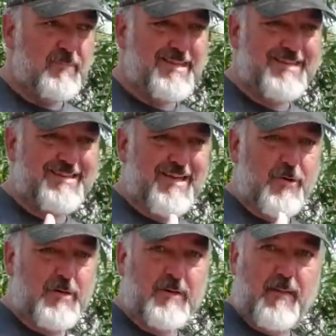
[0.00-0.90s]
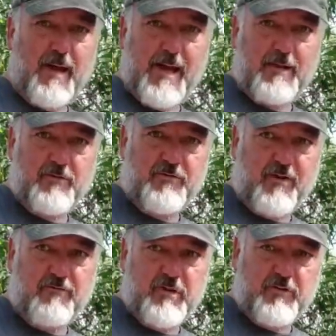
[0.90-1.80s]
Get down into the higher
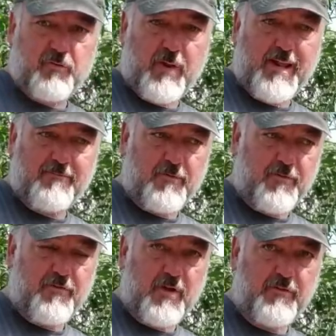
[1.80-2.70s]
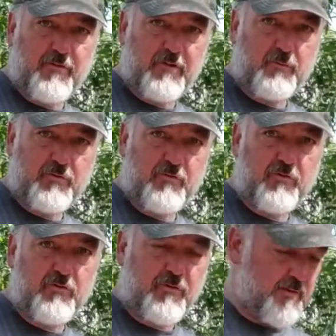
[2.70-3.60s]
70s right after the sun sets, which is
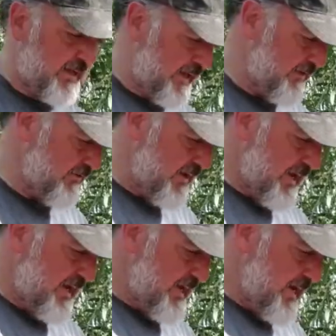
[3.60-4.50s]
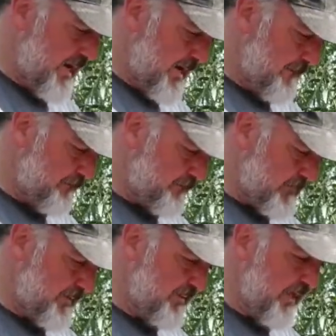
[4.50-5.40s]
usually the case.
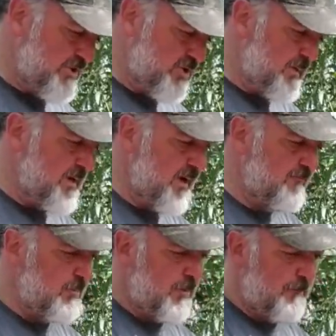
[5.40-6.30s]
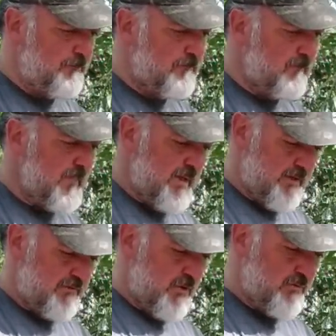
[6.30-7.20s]
That should be comfortable.
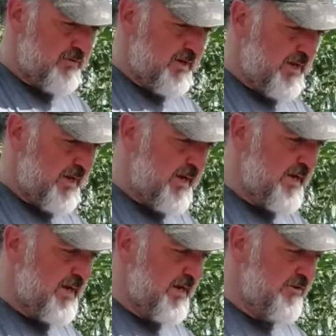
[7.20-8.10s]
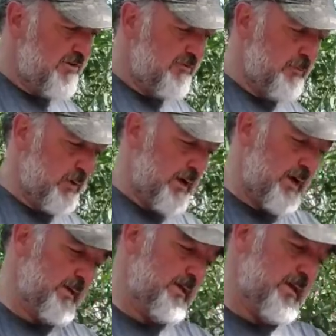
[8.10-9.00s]
So tonight I just
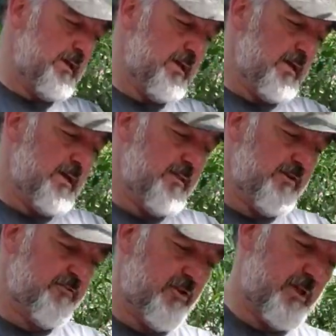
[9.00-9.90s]
brought this little